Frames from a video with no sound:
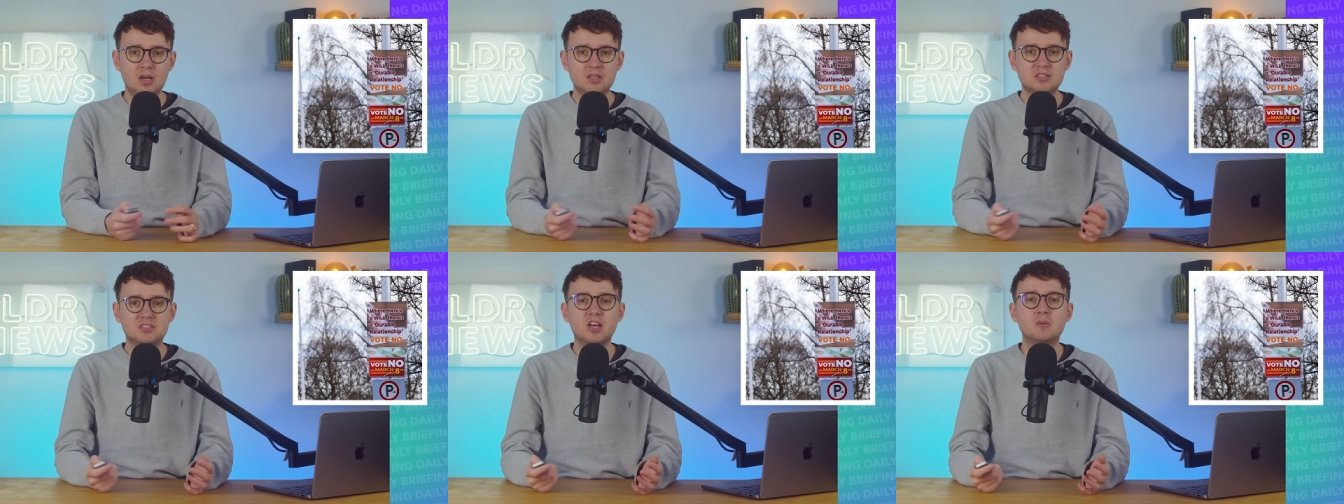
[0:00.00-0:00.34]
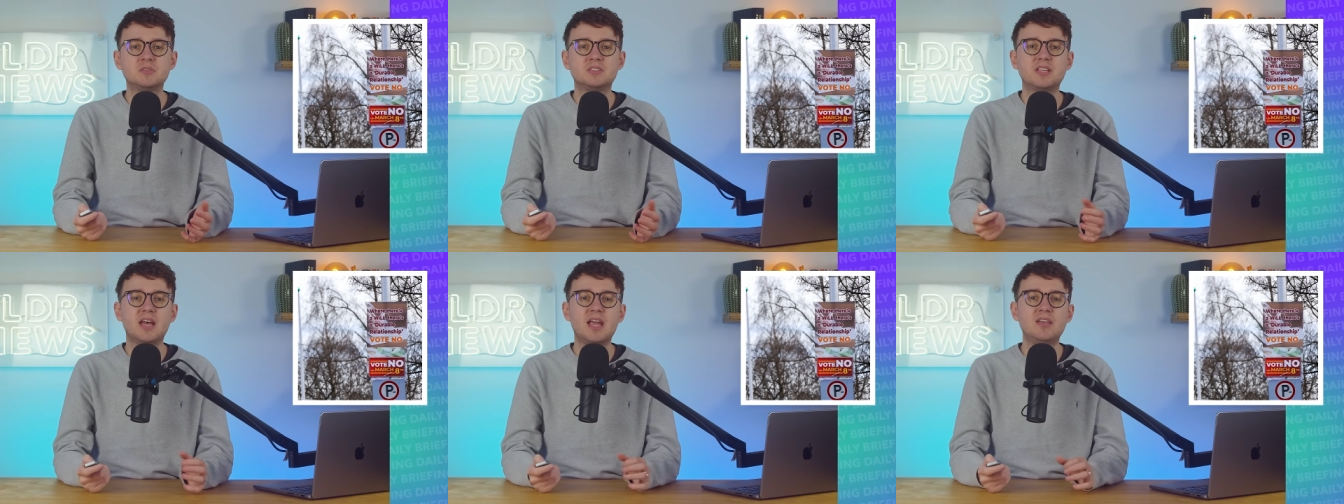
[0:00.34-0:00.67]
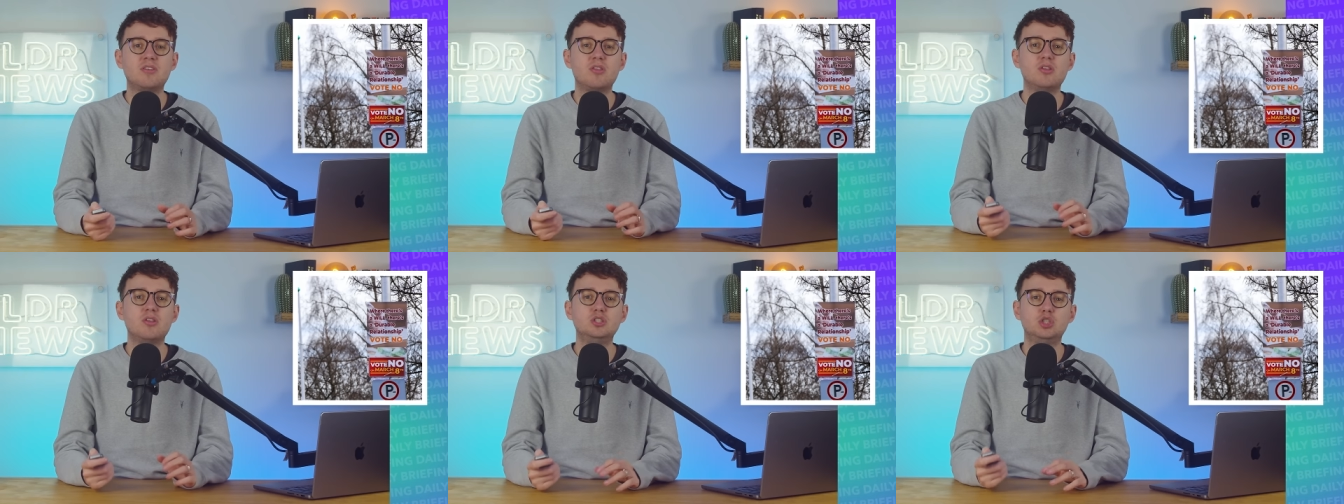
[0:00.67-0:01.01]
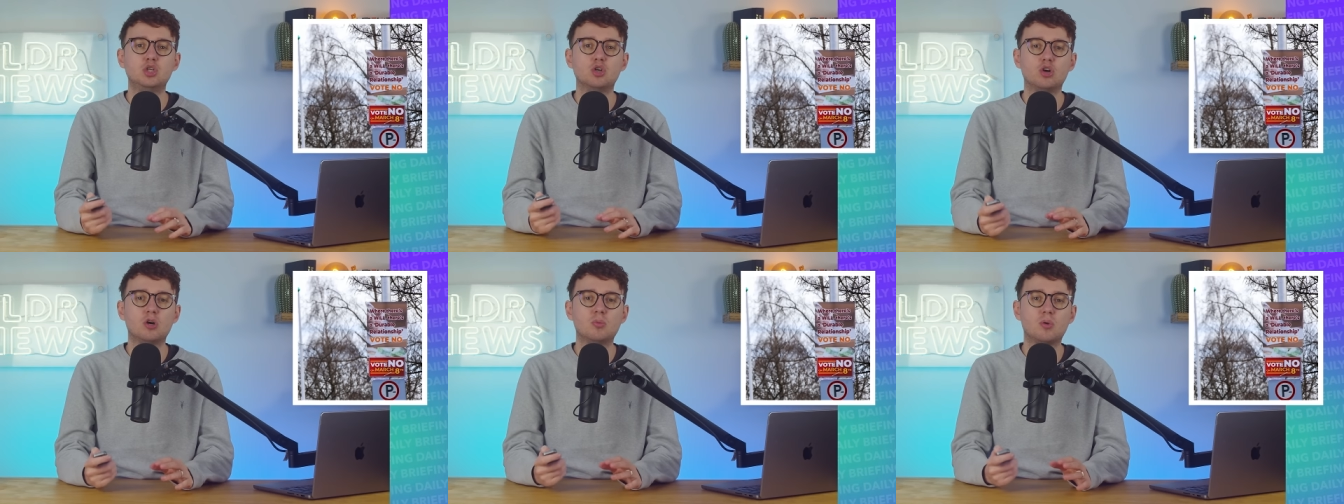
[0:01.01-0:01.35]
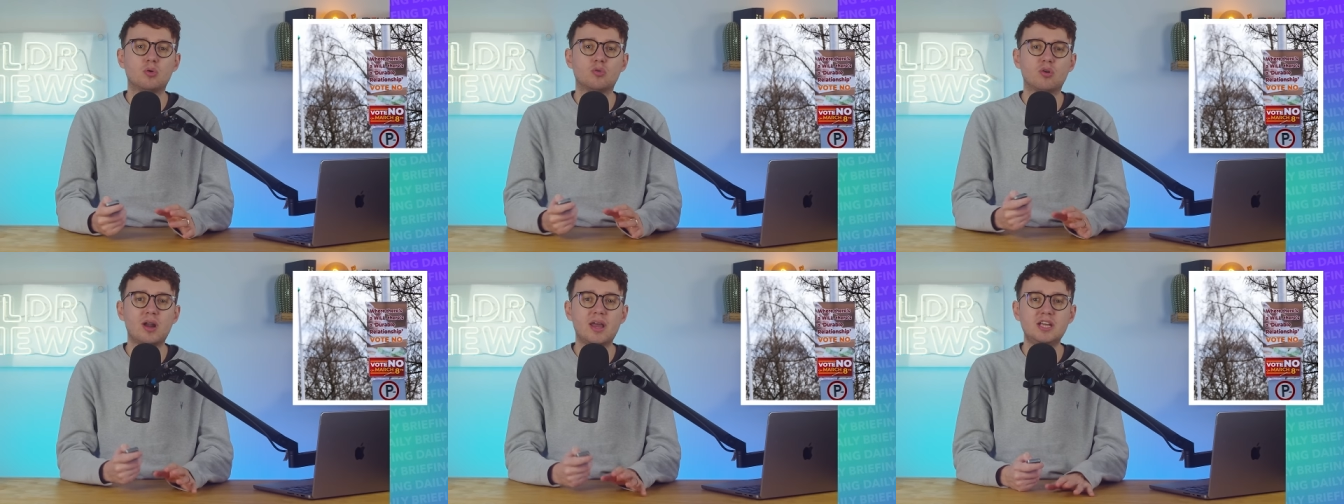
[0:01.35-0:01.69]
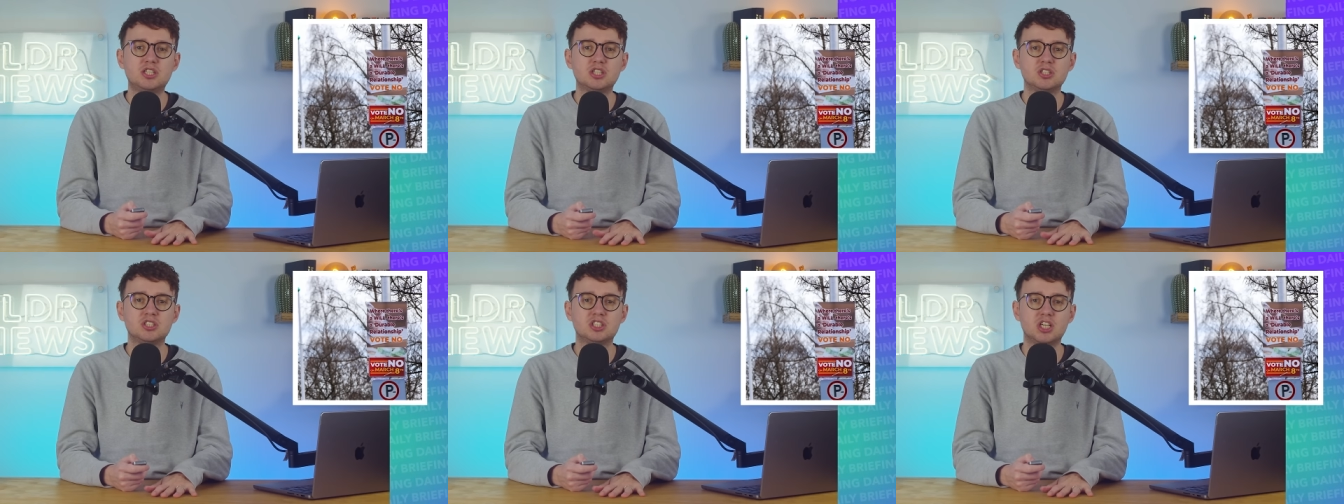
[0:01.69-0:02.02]
Some say that the durable
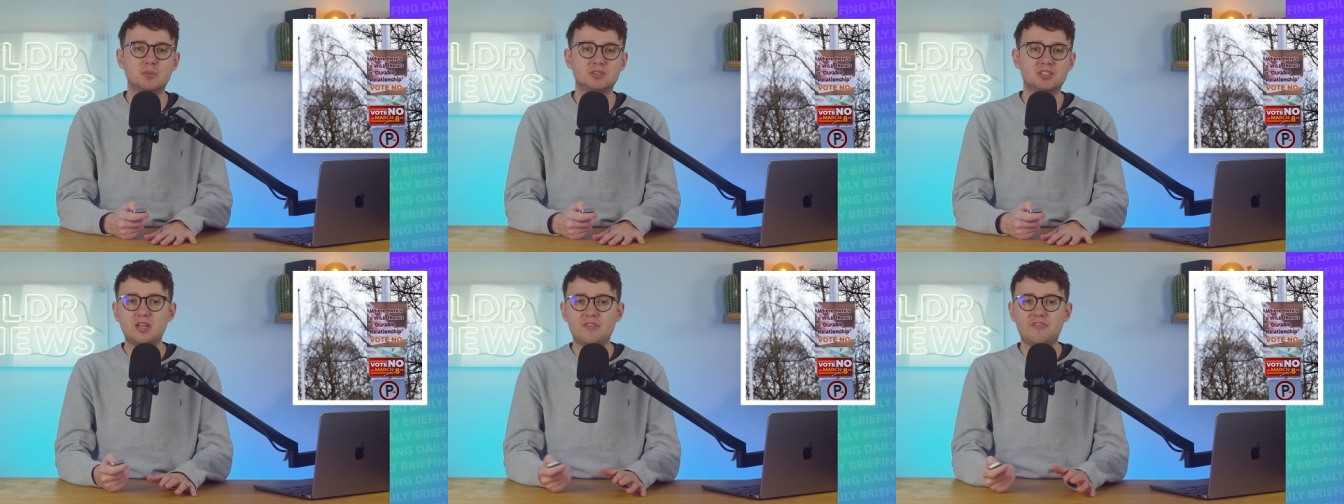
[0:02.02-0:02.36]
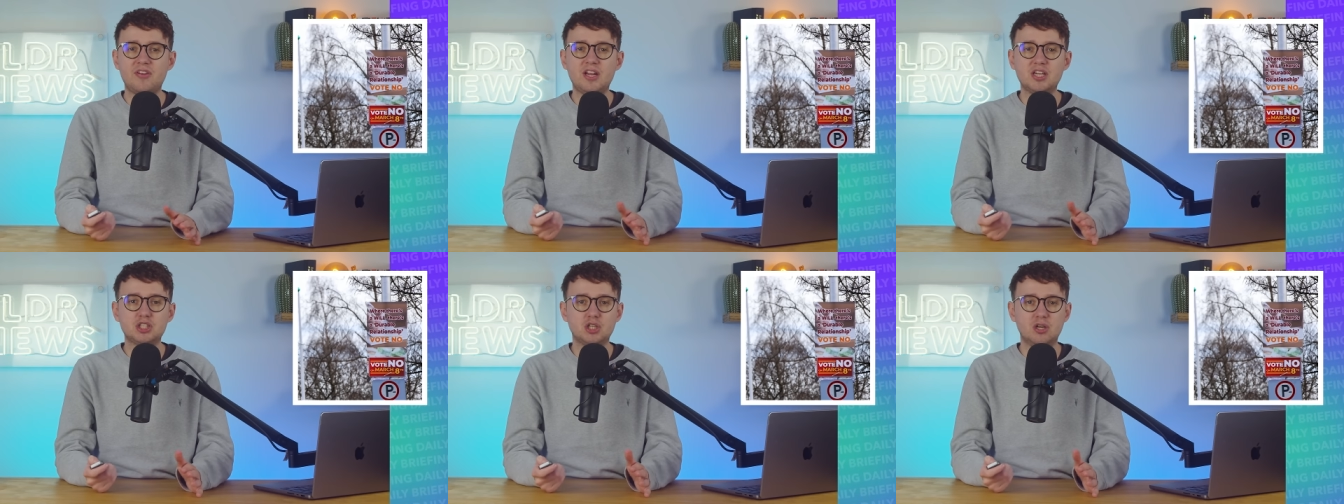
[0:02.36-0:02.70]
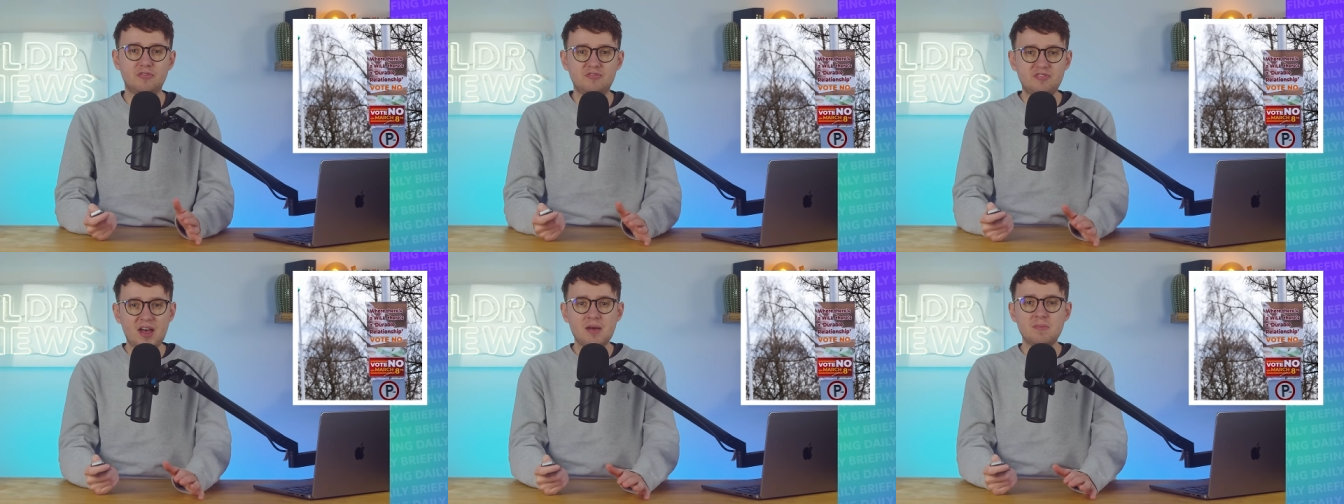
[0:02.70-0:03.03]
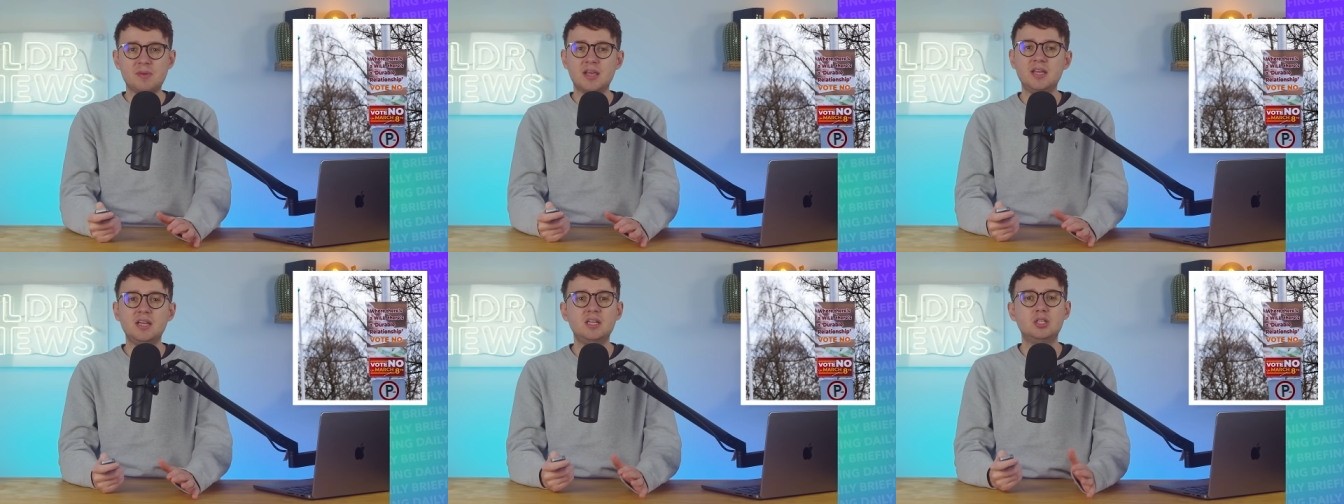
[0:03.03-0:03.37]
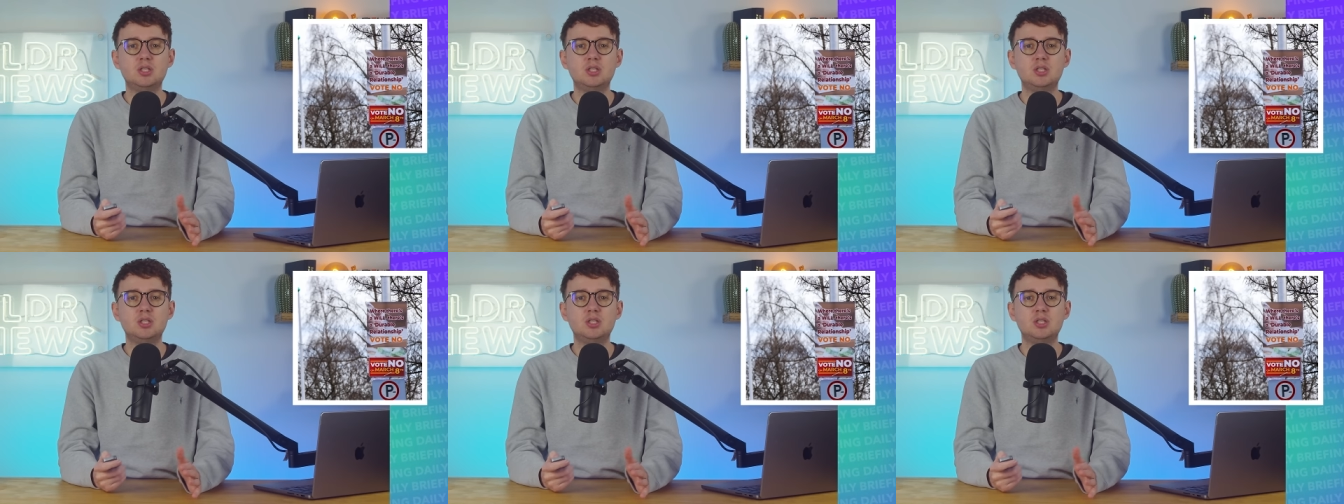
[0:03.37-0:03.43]
relationships definition of family